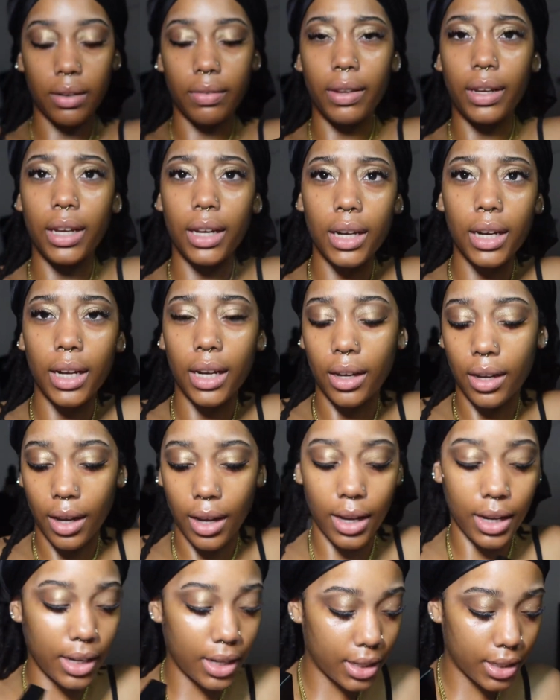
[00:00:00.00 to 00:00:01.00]
of eating,
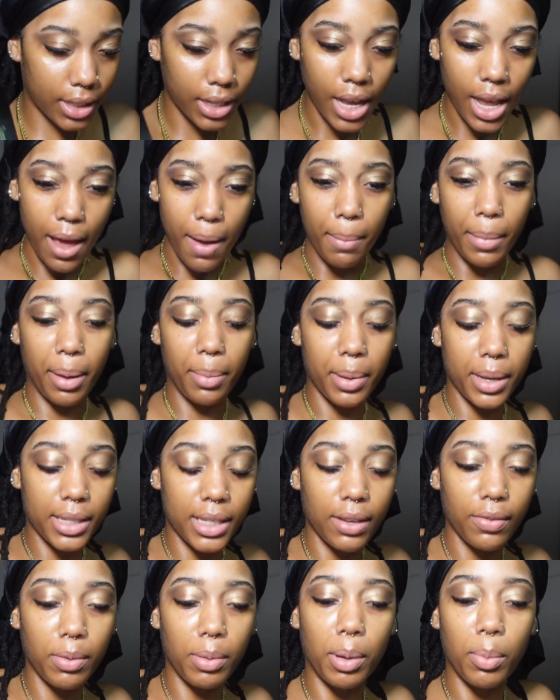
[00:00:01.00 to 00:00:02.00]
guys. Maybe it's
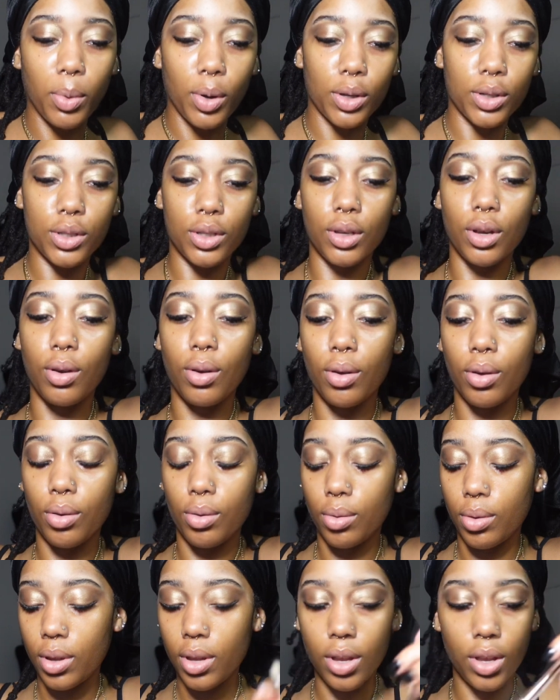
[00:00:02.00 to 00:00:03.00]
going to be more so
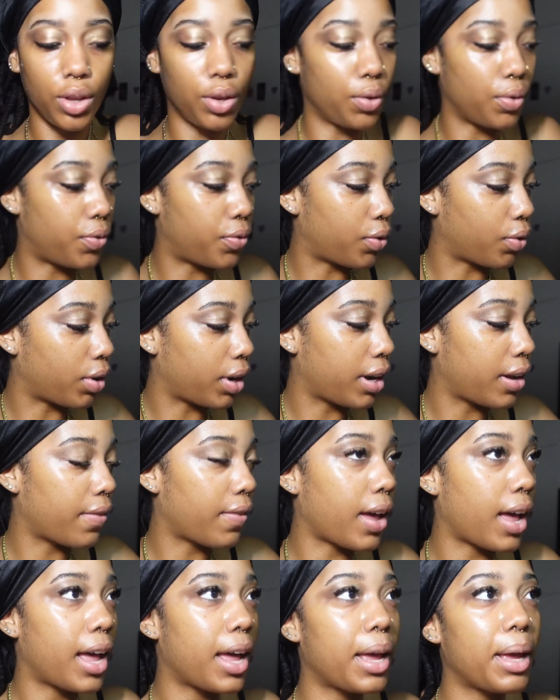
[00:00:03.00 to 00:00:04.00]
euphoria
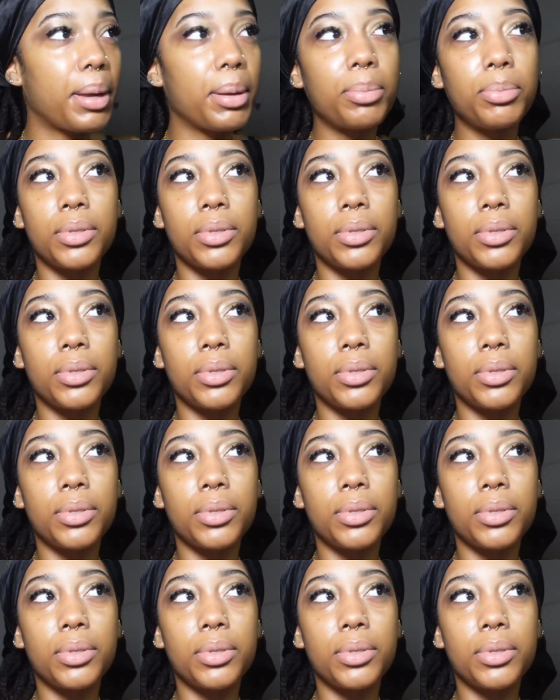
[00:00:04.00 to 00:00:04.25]
vibes.